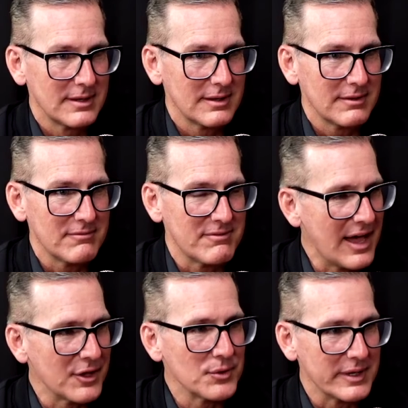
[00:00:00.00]

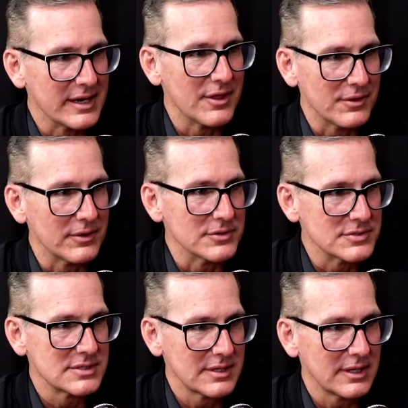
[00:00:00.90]
valuing
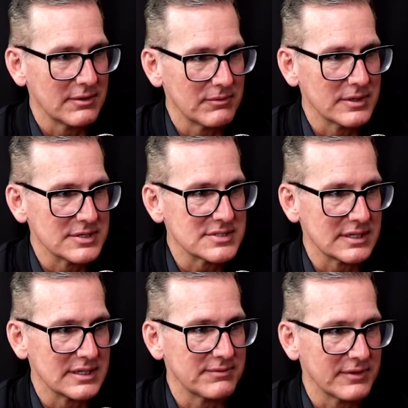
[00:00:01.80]
others in a really
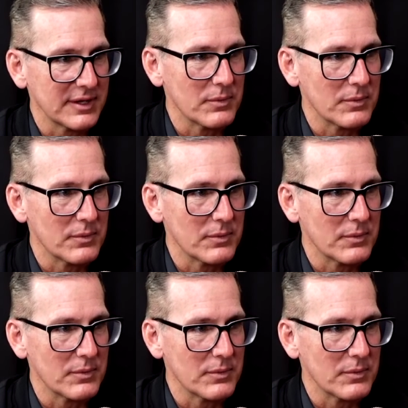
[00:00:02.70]
significant